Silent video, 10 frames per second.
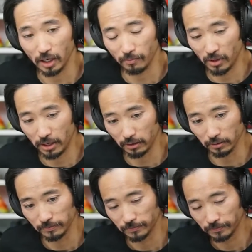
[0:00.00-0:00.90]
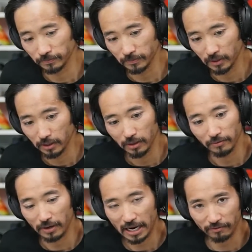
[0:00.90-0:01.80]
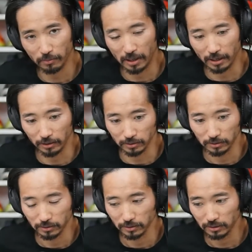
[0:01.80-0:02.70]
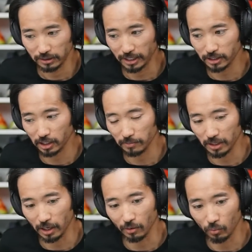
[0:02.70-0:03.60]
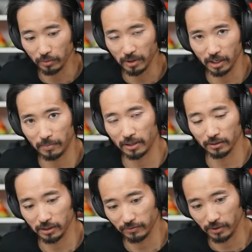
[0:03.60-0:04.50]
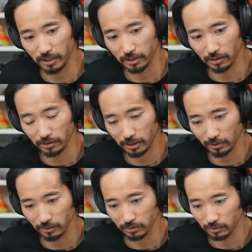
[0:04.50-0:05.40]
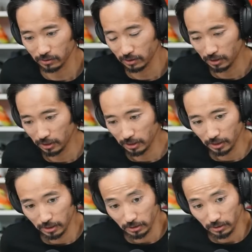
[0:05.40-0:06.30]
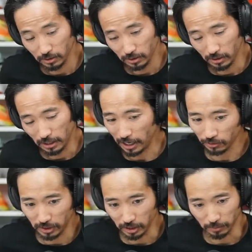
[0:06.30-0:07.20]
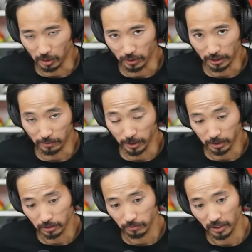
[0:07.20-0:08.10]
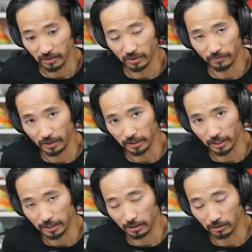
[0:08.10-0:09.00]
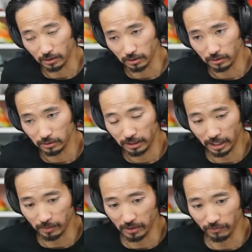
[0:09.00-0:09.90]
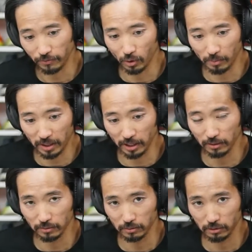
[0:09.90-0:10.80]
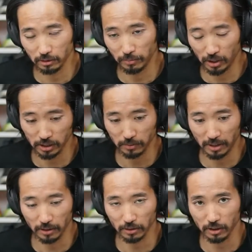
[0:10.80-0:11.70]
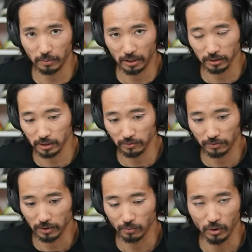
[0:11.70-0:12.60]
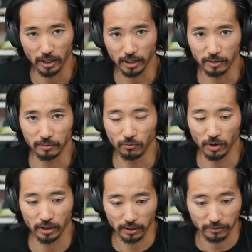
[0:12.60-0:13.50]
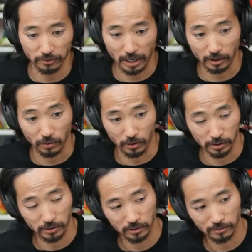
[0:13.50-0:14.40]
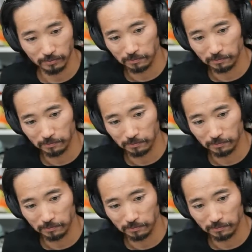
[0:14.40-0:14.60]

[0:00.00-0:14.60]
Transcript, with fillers: up the hill for half a mile, that's going to be a one minute penalty for each of those hills. I don't think it'll be quite that much, but even if I take that long, that'll be a four minute Boston Marathon penalty from what I could run on a flat course.